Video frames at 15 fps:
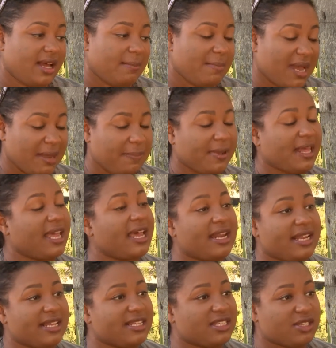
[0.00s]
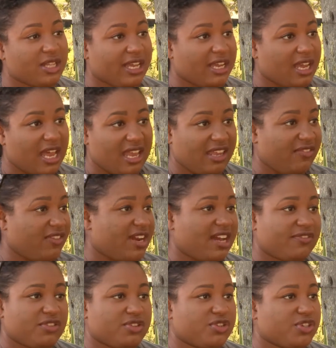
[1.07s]
my plan is, like, even
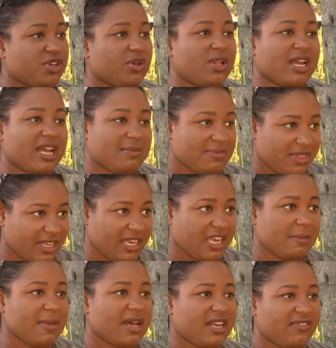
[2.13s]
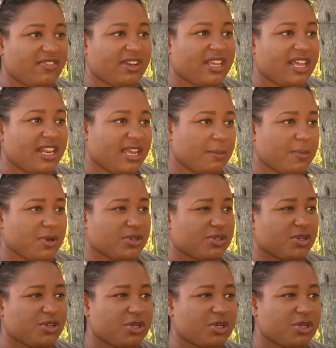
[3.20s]
after the show, like, I'm thinking about even getting a personal